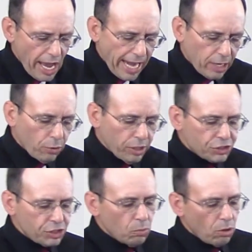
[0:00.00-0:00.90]
A
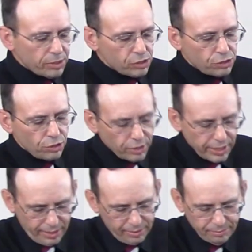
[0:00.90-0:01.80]
Christian woman's
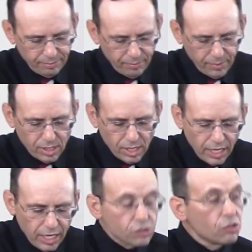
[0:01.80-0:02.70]
duty is